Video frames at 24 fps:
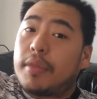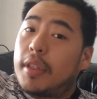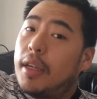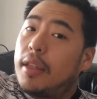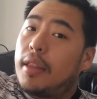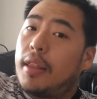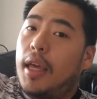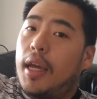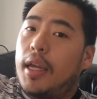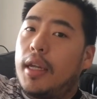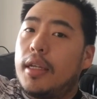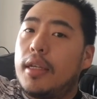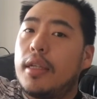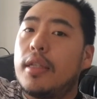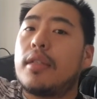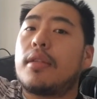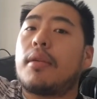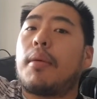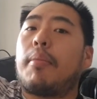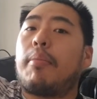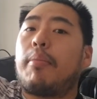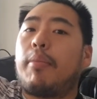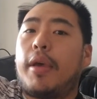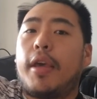that
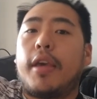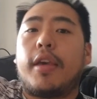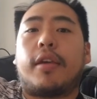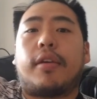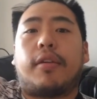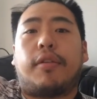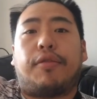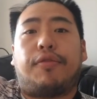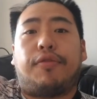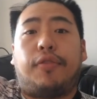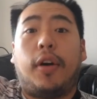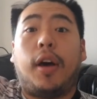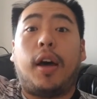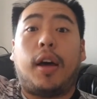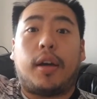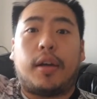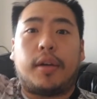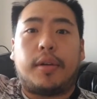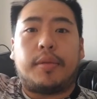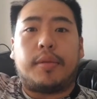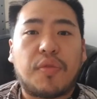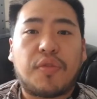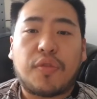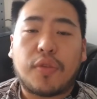is make pho.
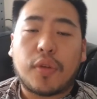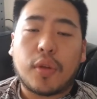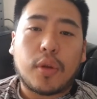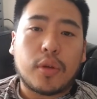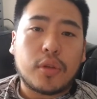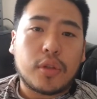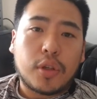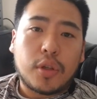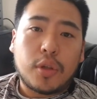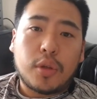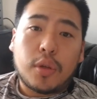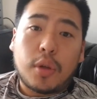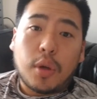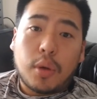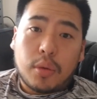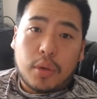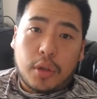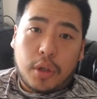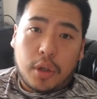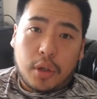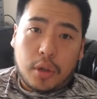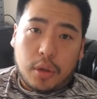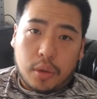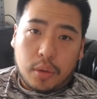For those of you who don't
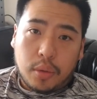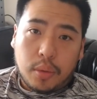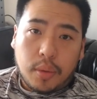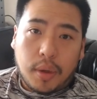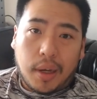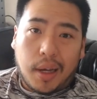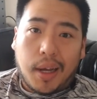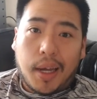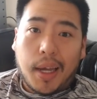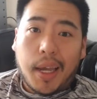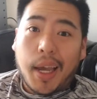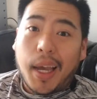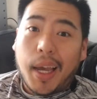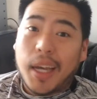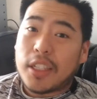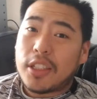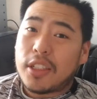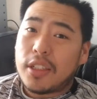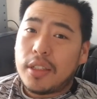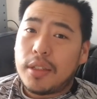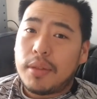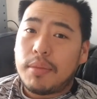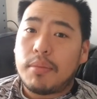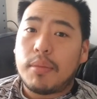know, I
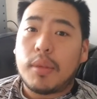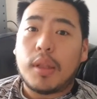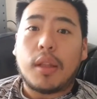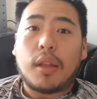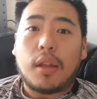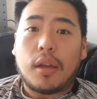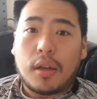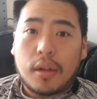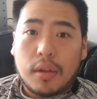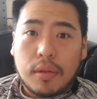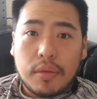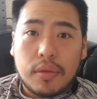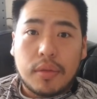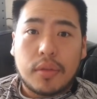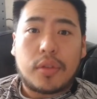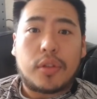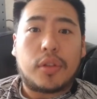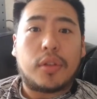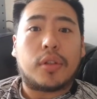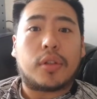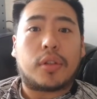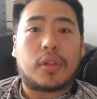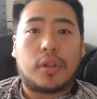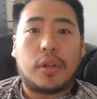actually love
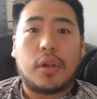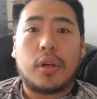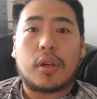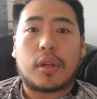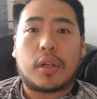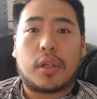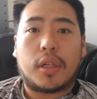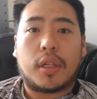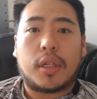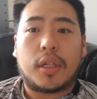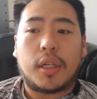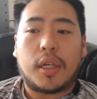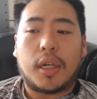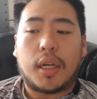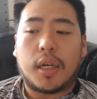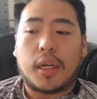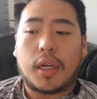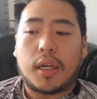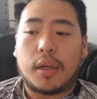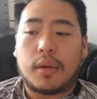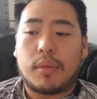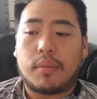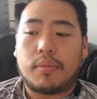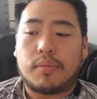to cook.
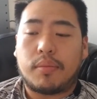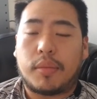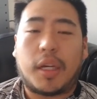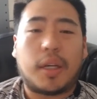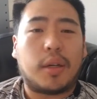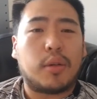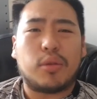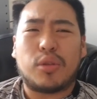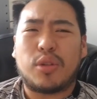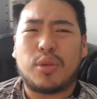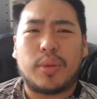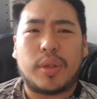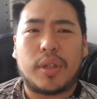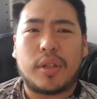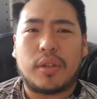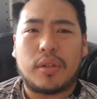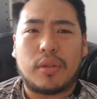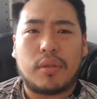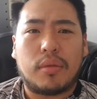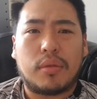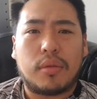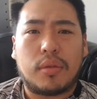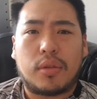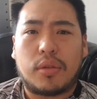I don't do it
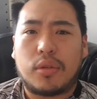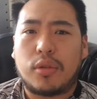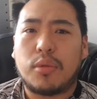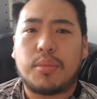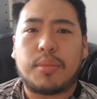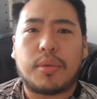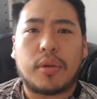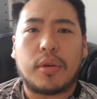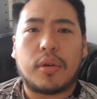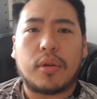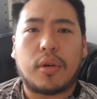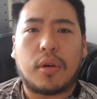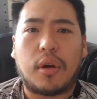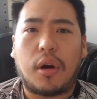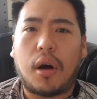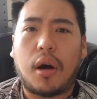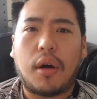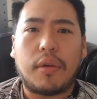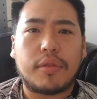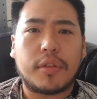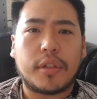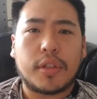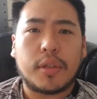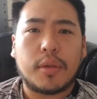super
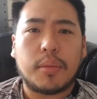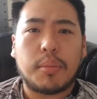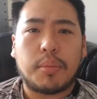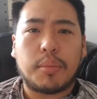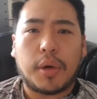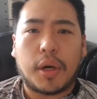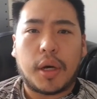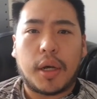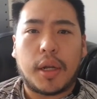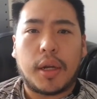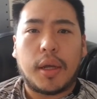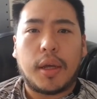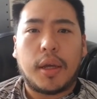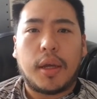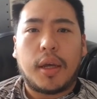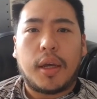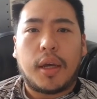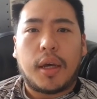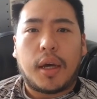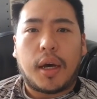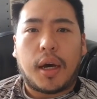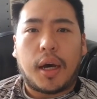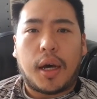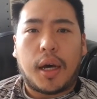often, but
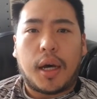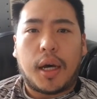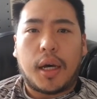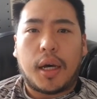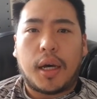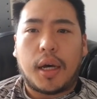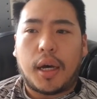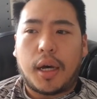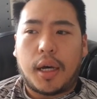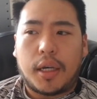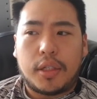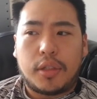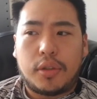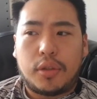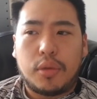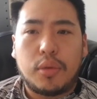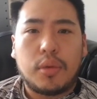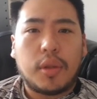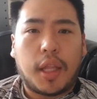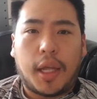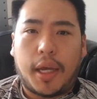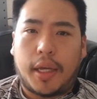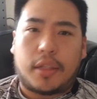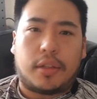I do
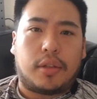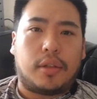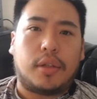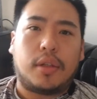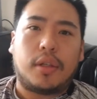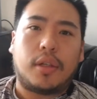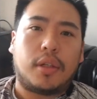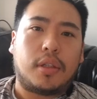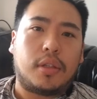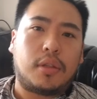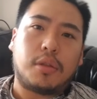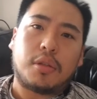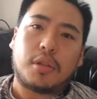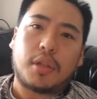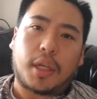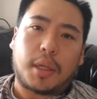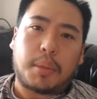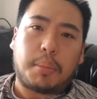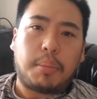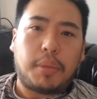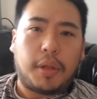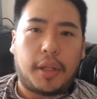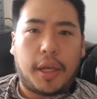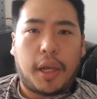like to just like
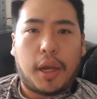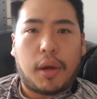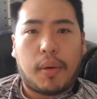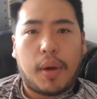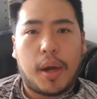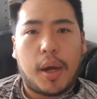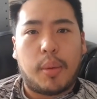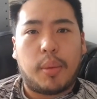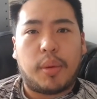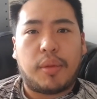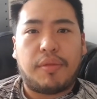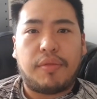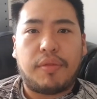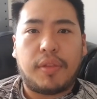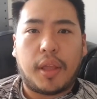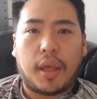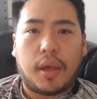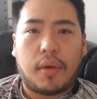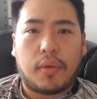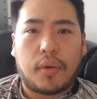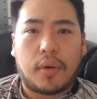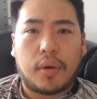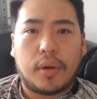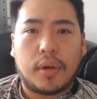play around with
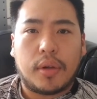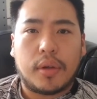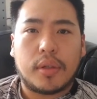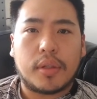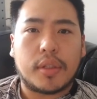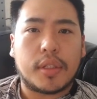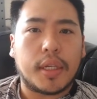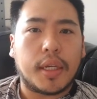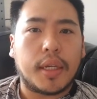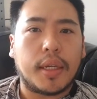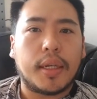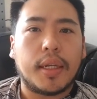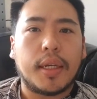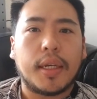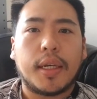flavors and